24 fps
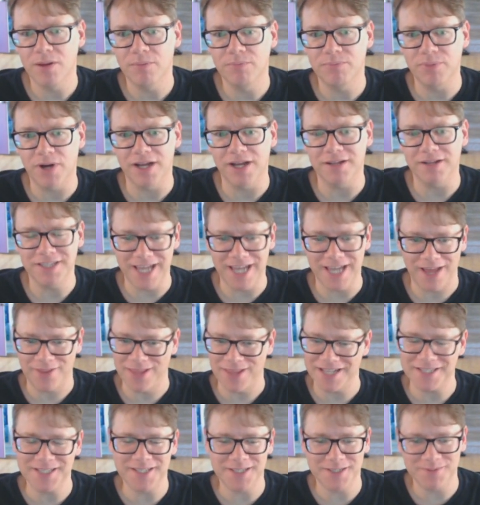but yeah,
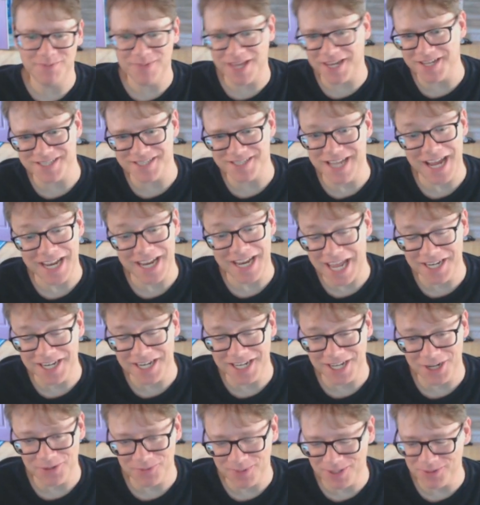that's that is not
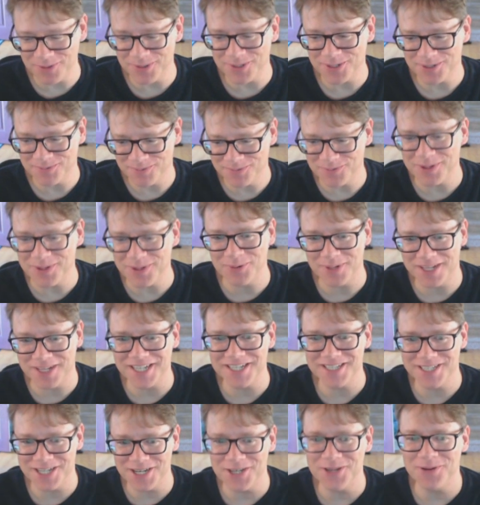ending. We will we will
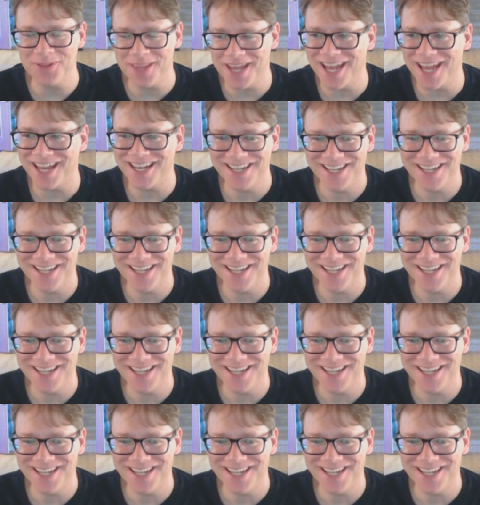continue that.